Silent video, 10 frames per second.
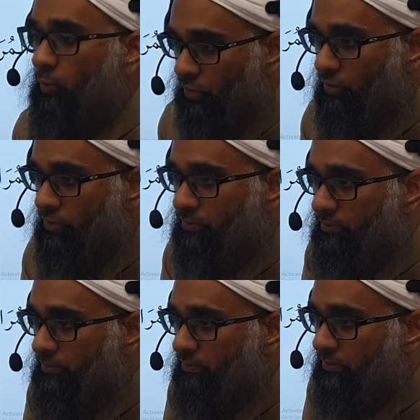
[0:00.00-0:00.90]
outlook.
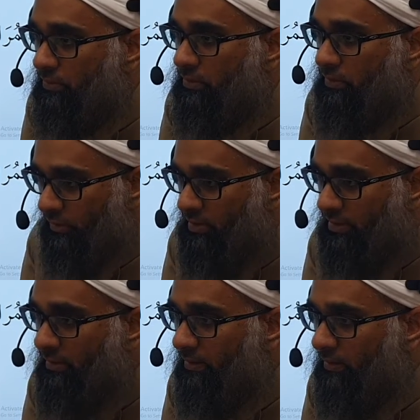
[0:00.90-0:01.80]
Do you
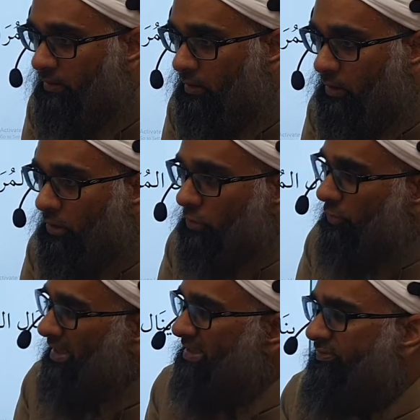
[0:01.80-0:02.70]
understand?
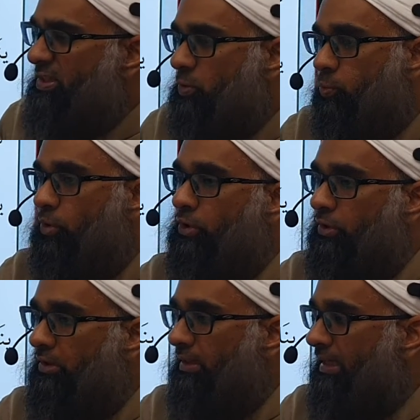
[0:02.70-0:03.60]
So as if this
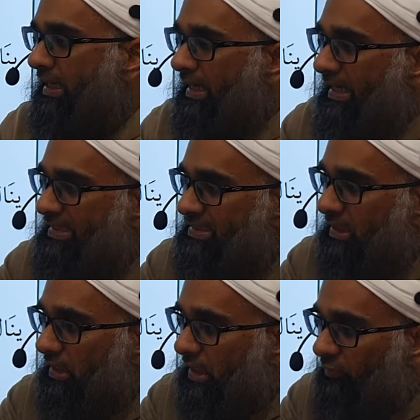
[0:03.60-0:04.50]
word
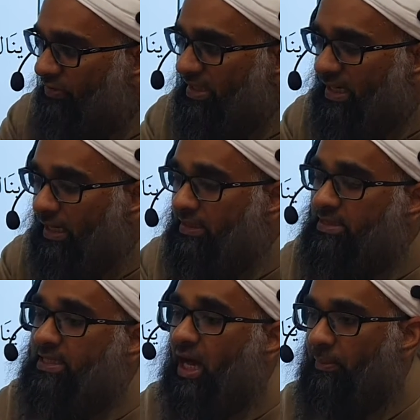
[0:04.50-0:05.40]
is khafiya ala
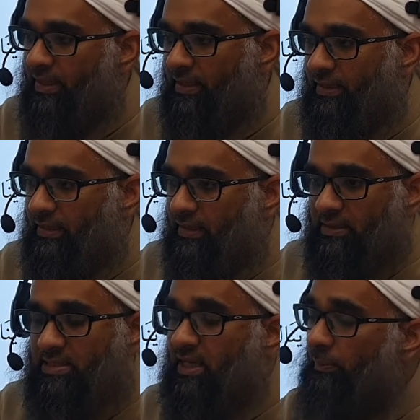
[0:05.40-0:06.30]
sami.
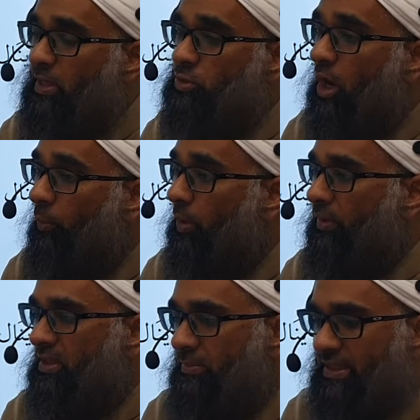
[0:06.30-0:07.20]
The sami is not aware
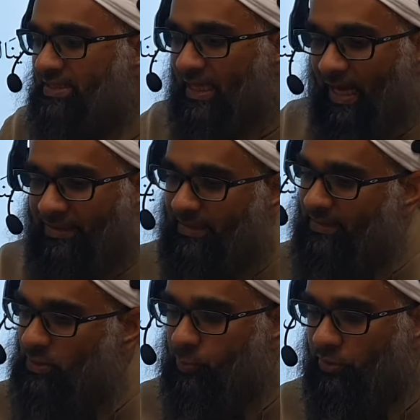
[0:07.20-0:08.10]
what it means, and
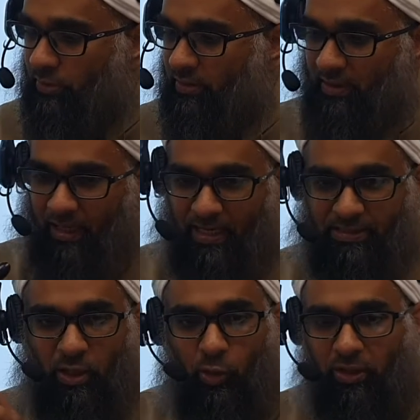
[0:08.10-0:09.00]
then this word
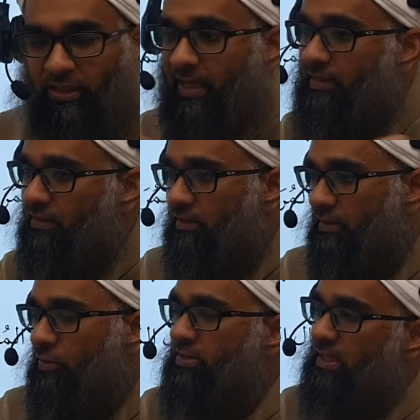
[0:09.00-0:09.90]
has now gone and hidden.
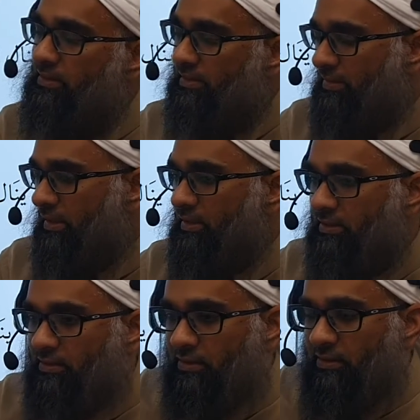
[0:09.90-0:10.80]
You know there's that
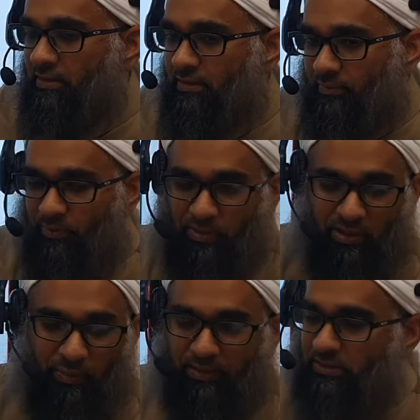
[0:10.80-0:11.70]
little, when we were
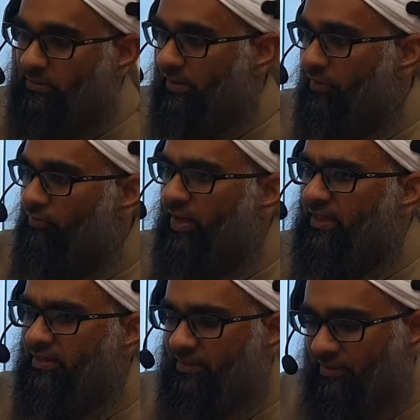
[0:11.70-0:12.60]
young we had this thing,
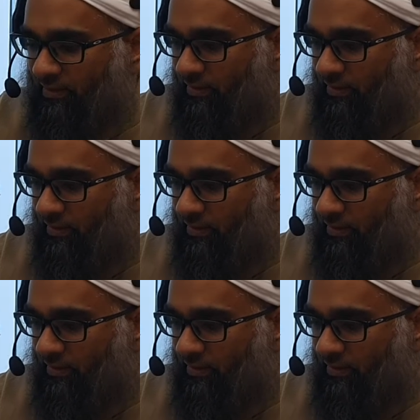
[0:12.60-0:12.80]
find,